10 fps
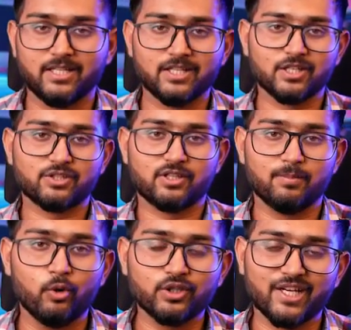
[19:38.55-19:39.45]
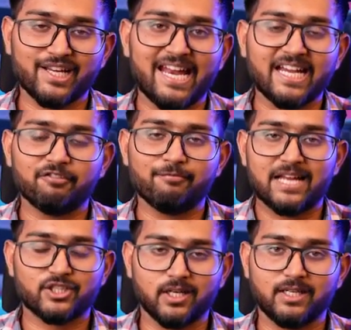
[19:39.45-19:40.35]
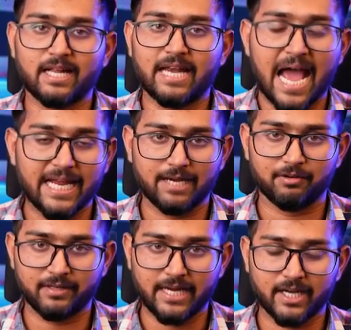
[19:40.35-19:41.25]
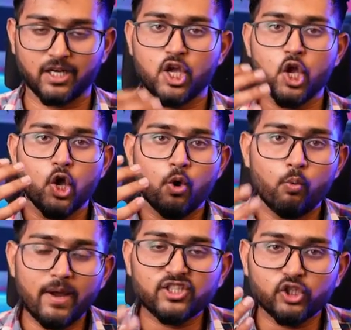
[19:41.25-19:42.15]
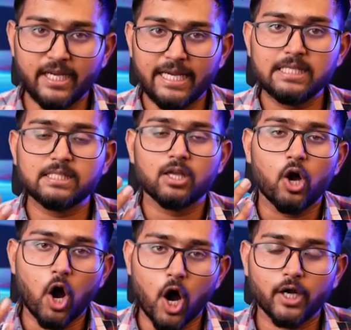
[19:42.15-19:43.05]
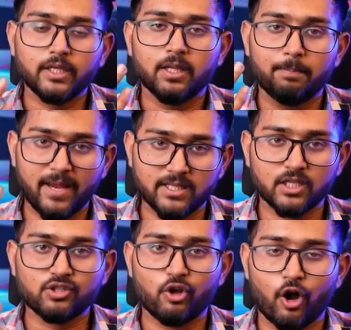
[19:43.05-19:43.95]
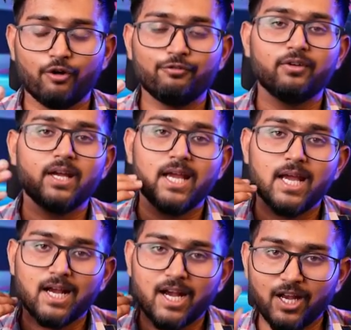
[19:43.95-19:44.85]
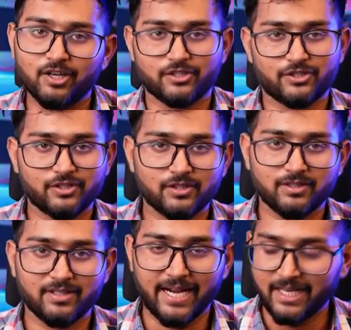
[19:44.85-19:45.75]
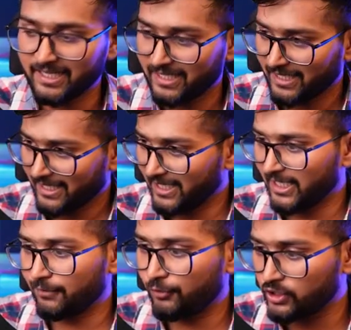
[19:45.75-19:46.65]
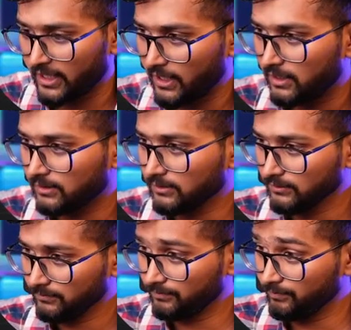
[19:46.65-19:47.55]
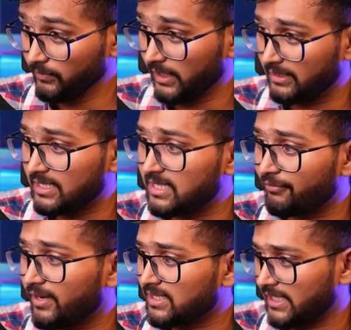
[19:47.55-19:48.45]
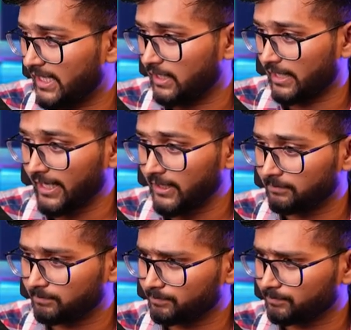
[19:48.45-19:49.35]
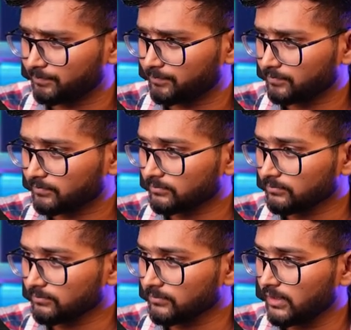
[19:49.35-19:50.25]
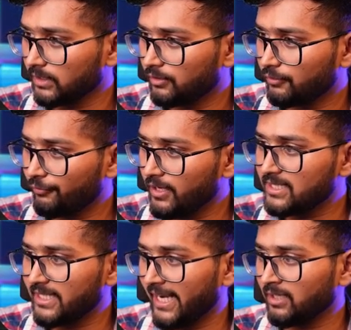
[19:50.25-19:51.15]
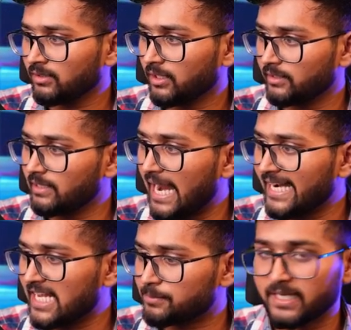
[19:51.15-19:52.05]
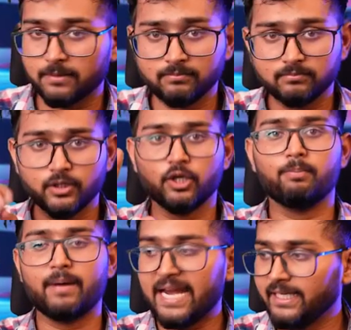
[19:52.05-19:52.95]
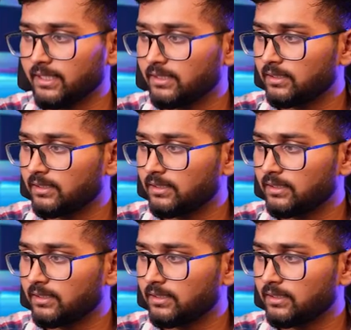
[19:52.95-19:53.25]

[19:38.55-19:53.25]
This is the most creative match cut that I have ever done, which is on the basis of colors, right? Here if you see, this is the first scene, right? First scene, the light has become, bright.